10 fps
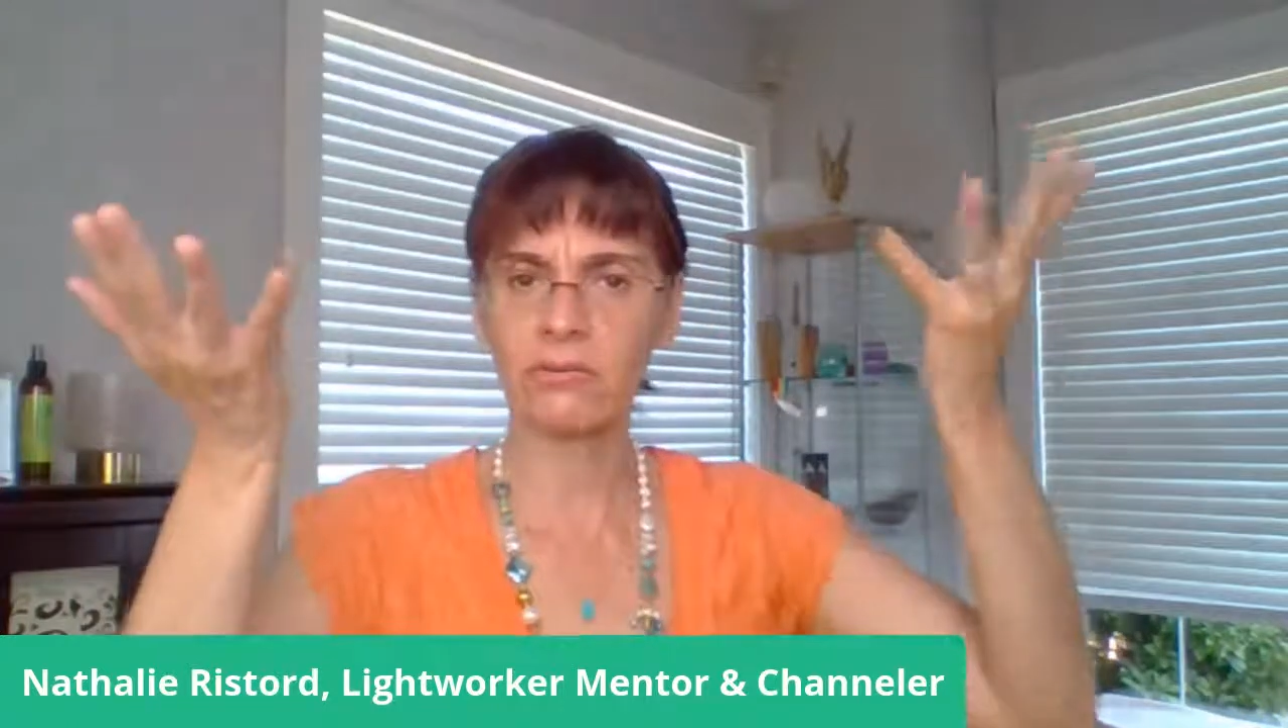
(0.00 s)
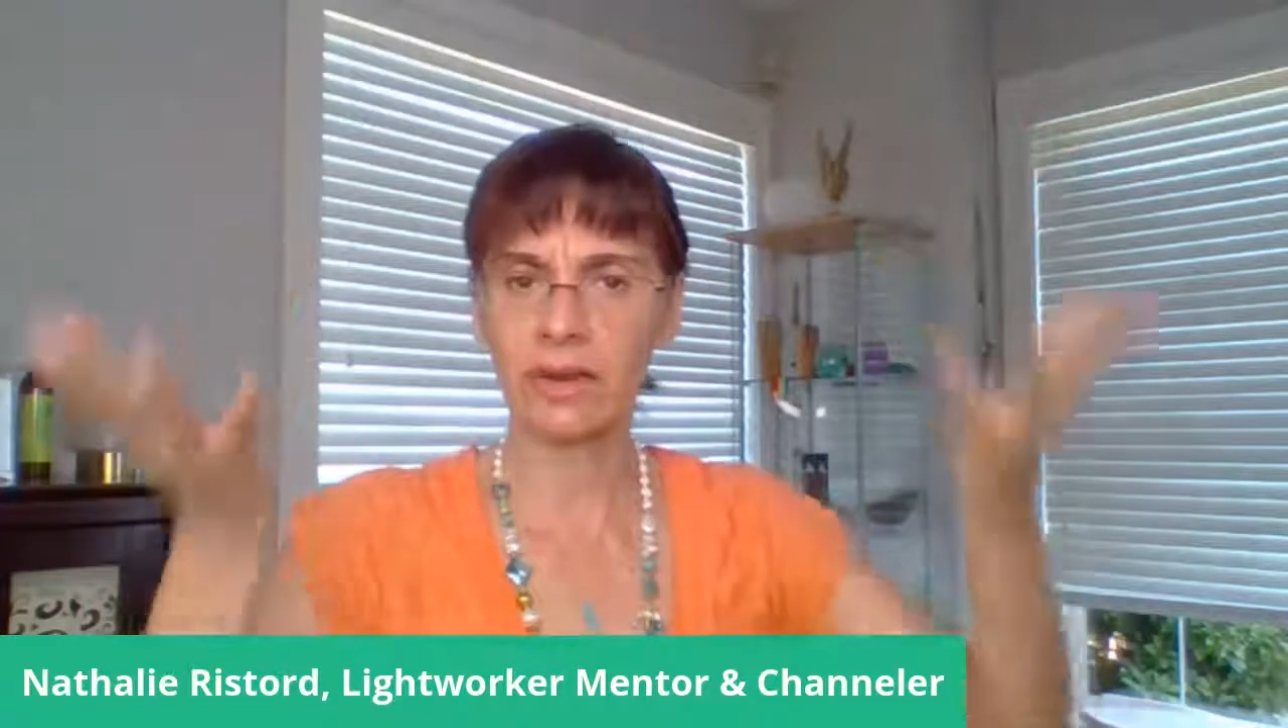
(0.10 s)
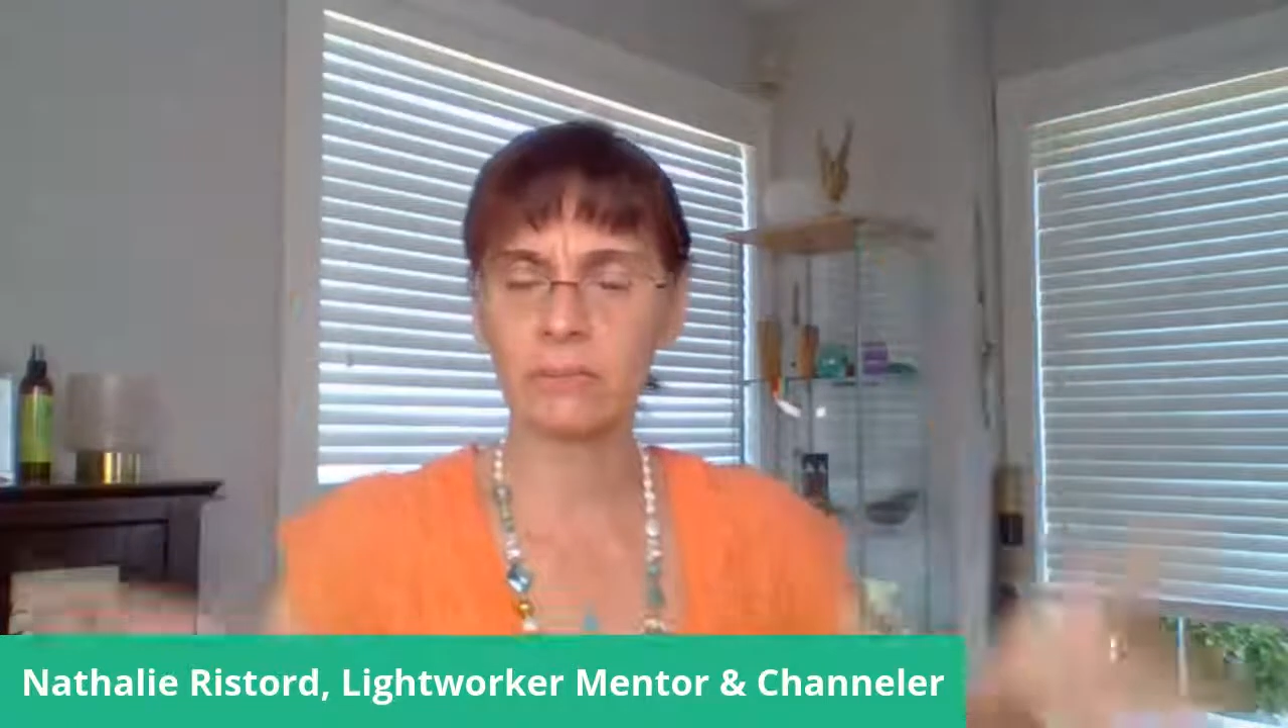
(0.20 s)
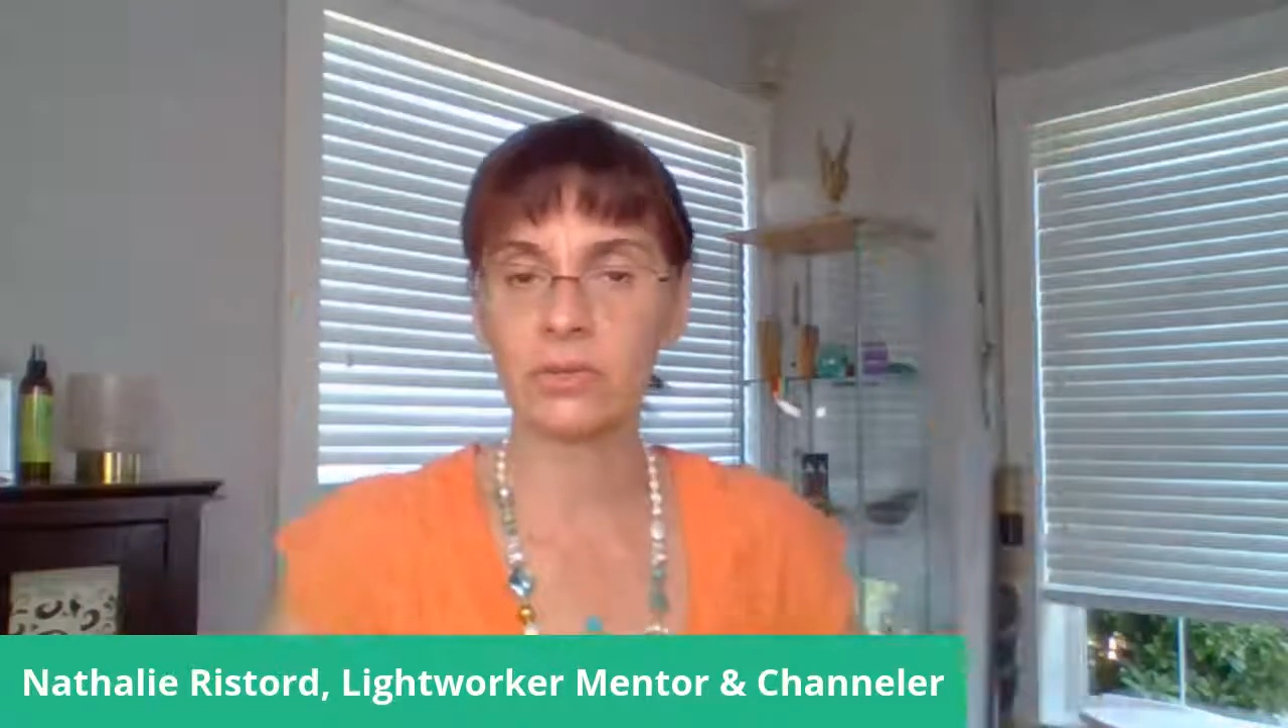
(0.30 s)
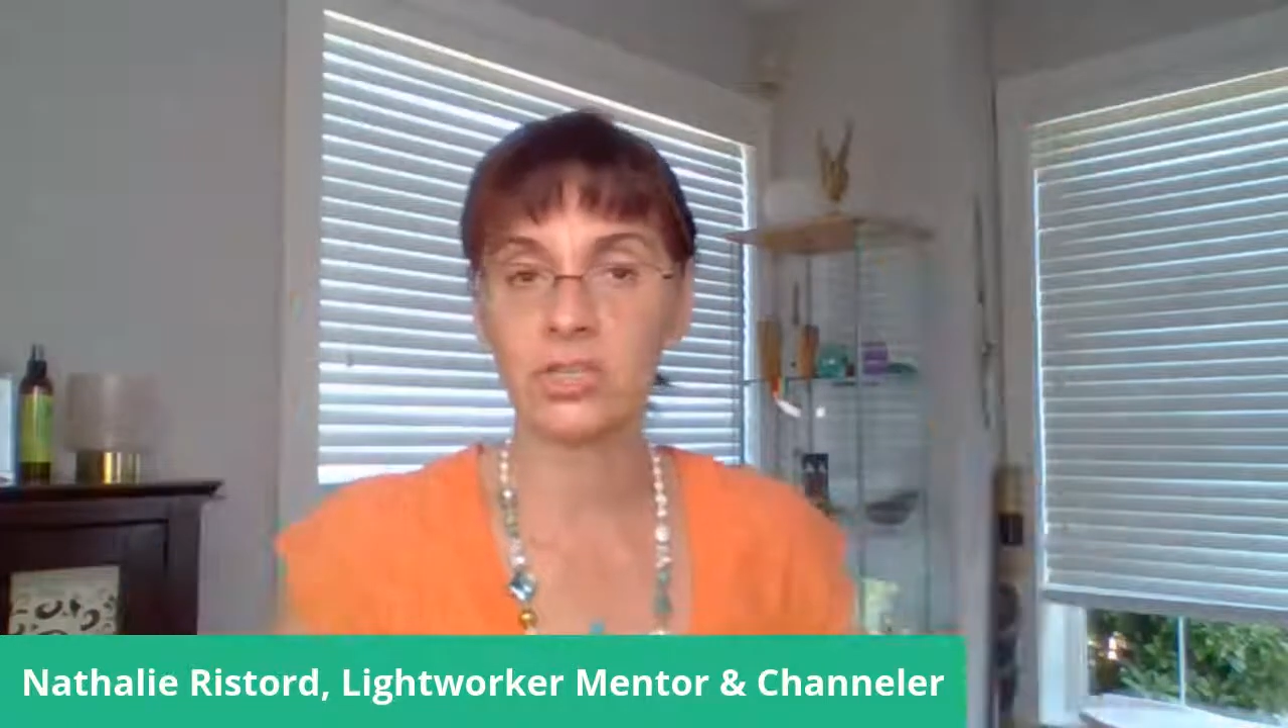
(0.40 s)

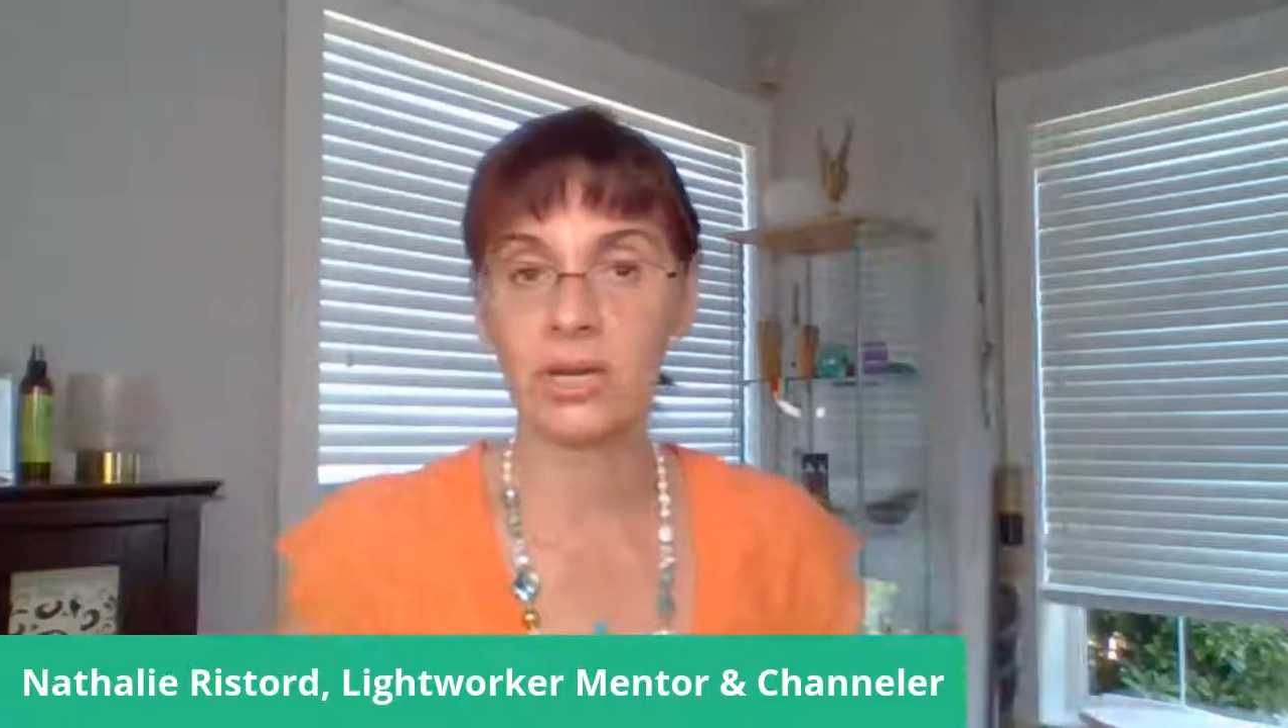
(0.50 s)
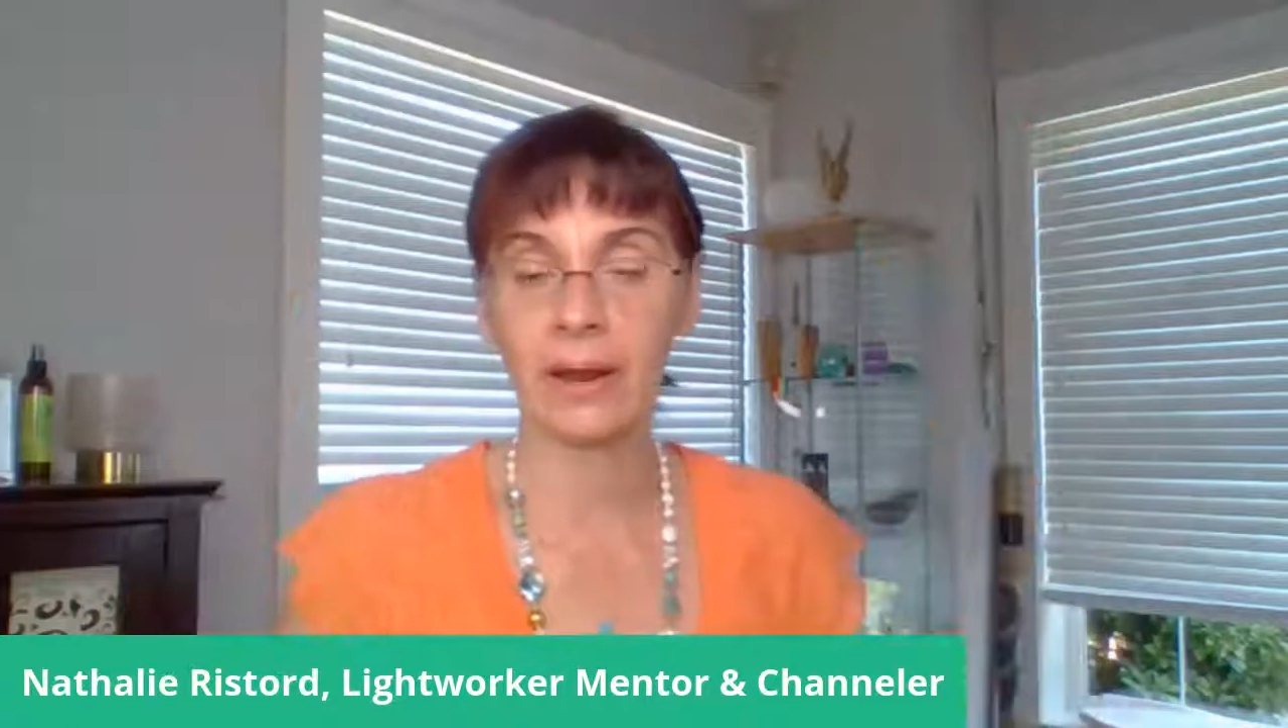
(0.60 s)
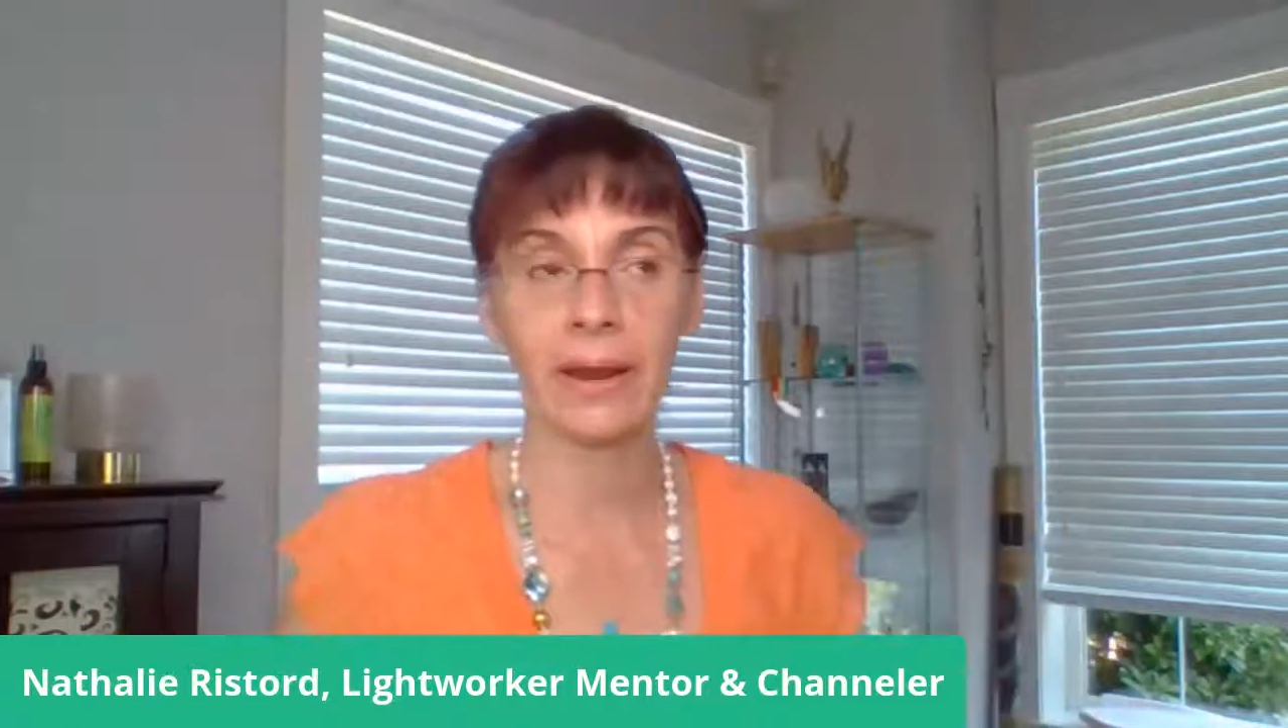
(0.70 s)
vibration